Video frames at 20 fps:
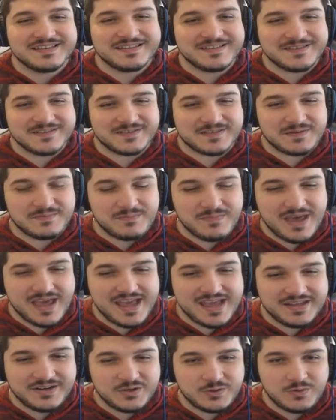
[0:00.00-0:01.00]
the
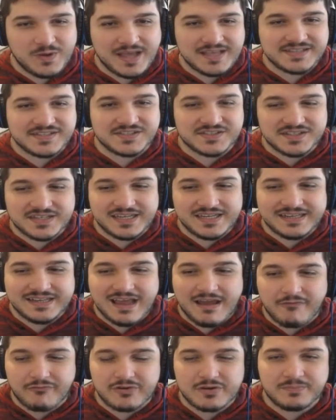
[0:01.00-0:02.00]
man who has seen
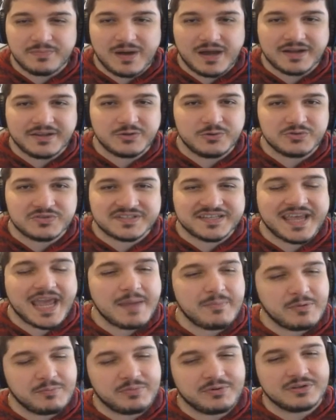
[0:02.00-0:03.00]
everybody who's
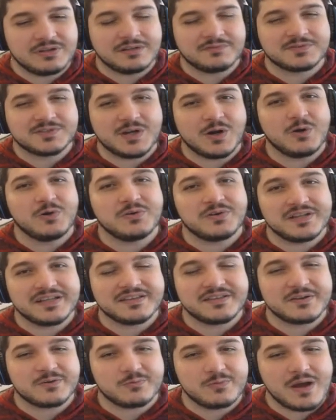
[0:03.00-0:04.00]
capable of coding
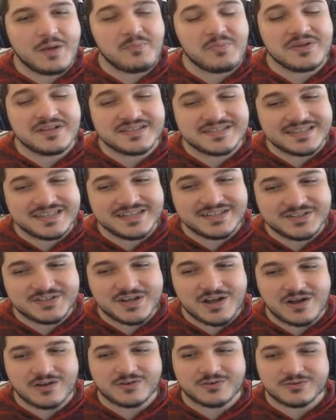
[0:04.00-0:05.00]
their weapons in
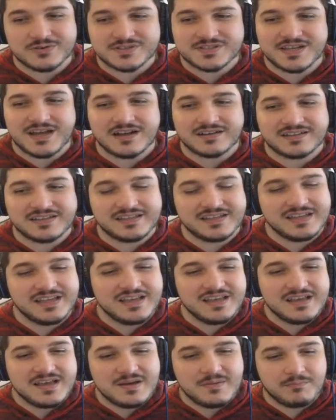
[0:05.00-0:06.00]
Conqueror's Haki.
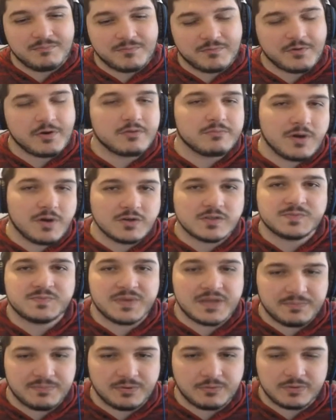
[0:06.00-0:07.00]
For most
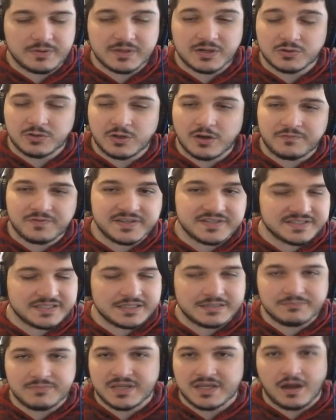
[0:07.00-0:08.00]
people, we don't know if he's
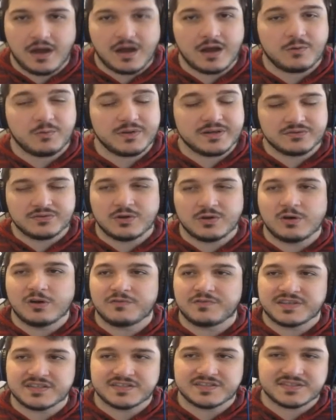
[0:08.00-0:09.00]
seen Mihawk, we don't know
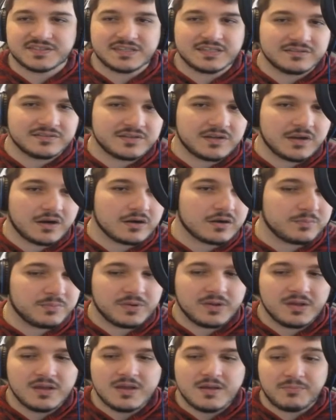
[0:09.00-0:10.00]
if he's seen Garp,
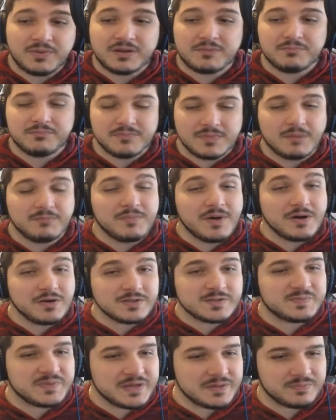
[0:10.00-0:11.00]
but
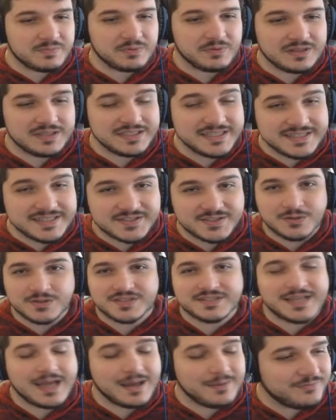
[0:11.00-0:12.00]
most people, at least
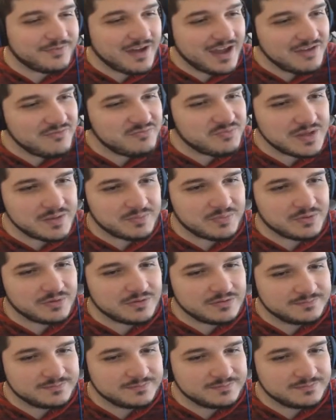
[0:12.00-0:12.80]
those top 5 people.